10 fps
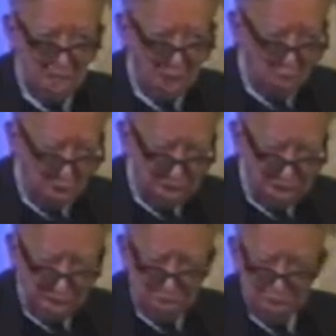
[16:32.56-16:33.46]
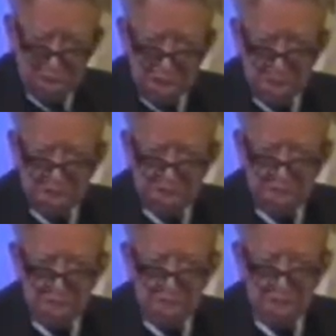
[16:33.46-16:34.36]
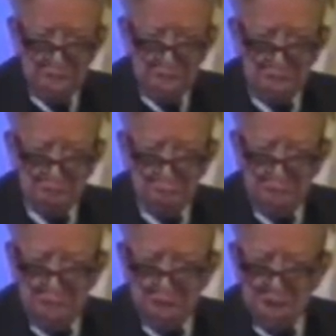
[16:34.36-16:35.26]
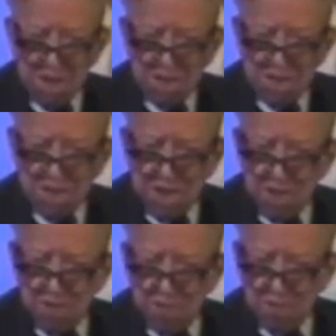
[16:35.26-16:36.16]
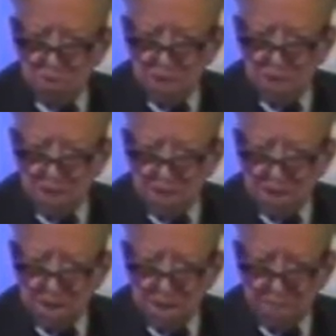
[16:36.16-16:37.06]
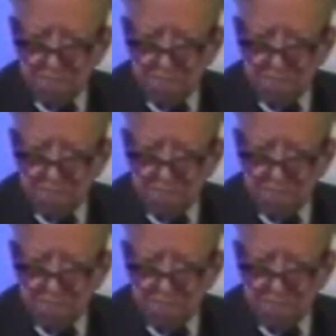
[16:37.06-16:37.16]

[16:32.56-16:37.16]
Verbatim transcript: what is interesting is the uh, the way I got the stills for Greed and uh,